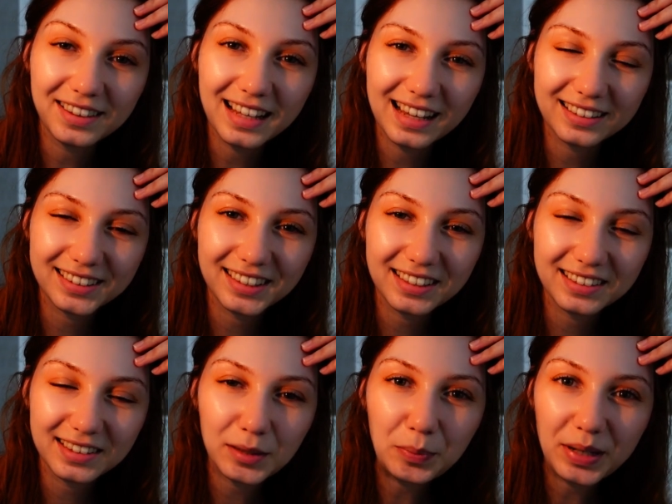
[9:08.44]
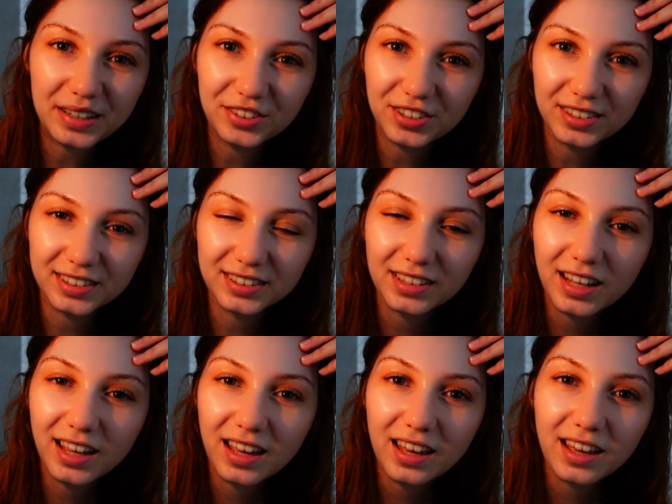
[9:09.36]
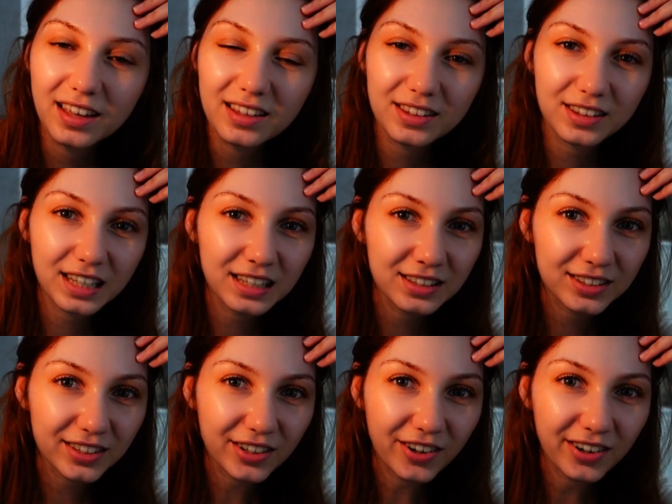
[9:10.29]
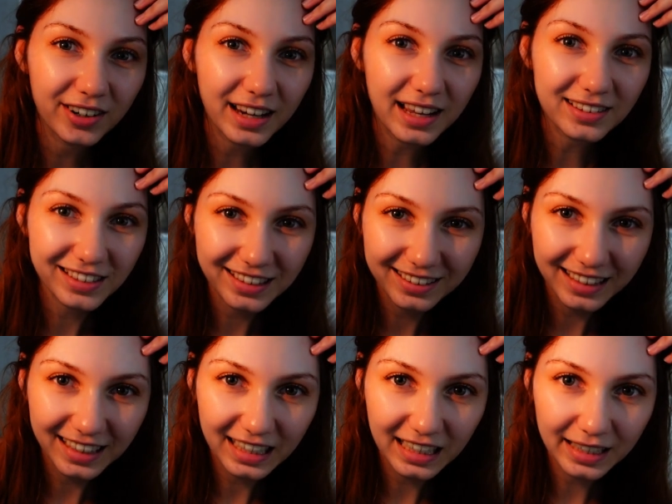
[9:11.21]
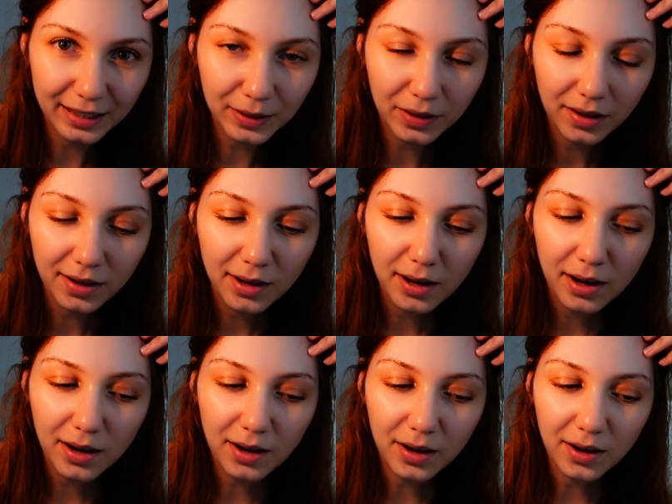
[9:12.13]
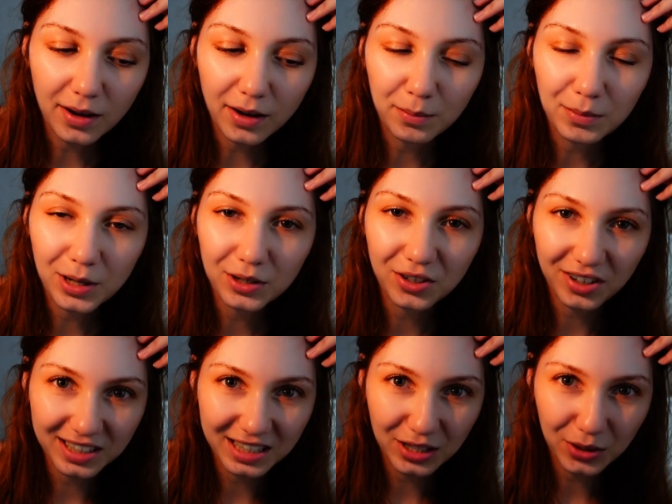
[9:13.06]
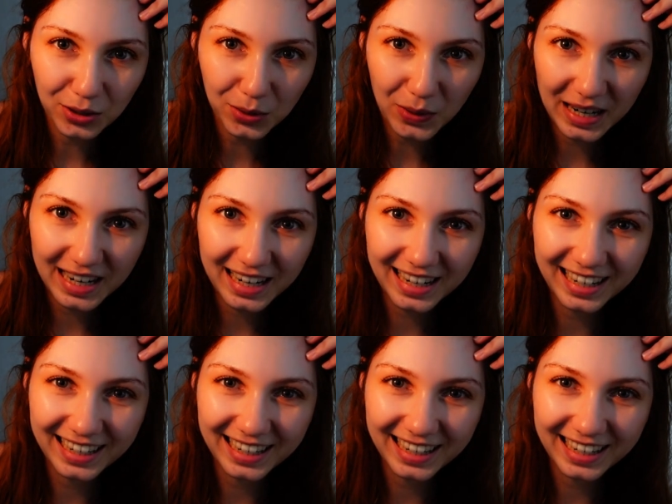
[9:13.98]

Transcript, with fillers: Last 60 pages, things are escalating, not in a good way,